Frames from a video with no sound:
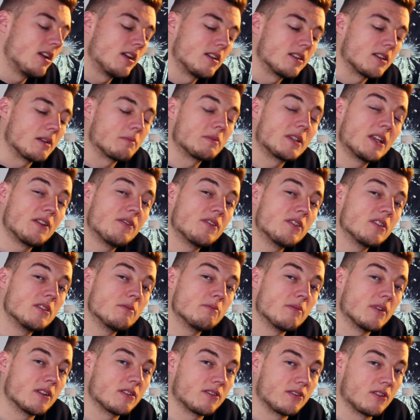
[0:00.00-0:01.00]
I'm giving them
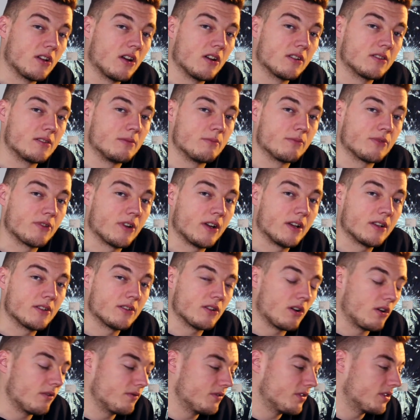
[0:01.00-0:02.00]
my starting price.
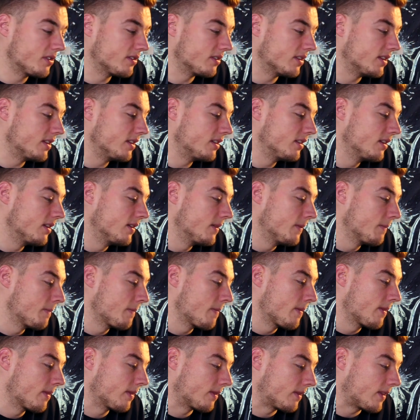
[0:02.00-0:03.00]
Obviously,
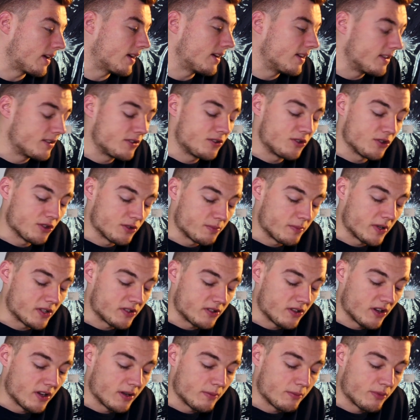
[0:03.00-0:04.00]
that is just my
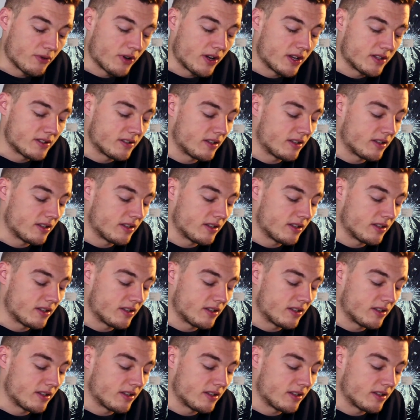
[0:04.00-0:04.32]
starting price.